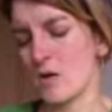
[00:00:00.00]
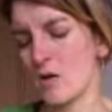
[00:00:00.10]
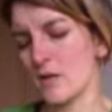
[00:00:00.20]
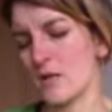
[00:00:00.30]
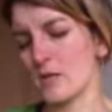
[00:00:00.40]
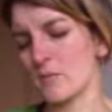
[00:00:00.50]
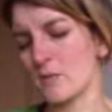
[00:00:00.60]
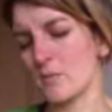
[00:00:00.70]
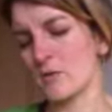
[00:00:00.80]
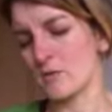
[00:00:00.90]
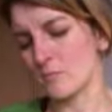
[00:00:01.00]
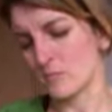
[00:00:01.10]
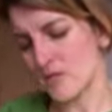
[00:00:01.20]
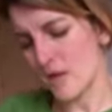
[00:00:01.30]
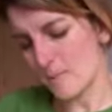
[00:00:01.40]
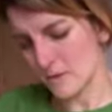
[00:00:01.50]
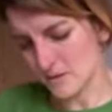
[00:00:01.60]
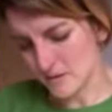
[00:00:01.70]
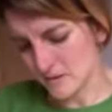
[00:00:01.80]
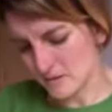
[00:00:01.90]
And there's probably some
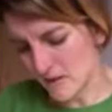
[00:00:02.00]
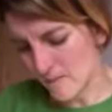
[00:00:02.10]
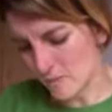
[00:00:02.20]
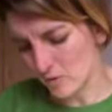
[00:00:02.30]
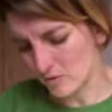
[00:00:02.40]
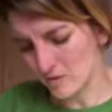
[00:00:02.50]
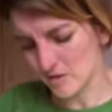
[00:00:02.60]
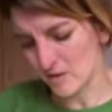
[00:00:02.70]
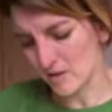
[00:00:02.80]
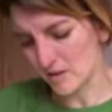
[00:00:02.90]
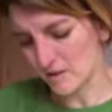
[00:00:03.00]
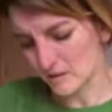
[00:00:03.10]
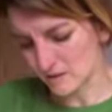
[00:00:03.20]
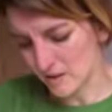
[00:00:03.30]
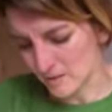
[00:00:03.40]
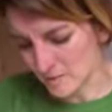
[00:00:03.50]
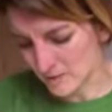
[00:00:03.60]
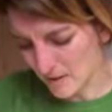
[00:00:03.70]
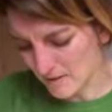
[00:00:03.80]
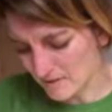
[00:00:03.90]
tablets and tampons and things like that, and a
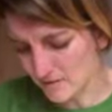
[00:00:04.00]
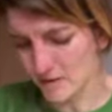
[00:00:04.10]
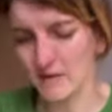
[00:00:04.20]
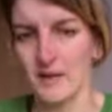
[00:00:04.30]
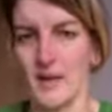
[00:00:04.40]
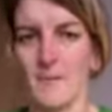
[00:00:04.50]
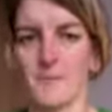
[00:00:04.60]
plaster, yeah.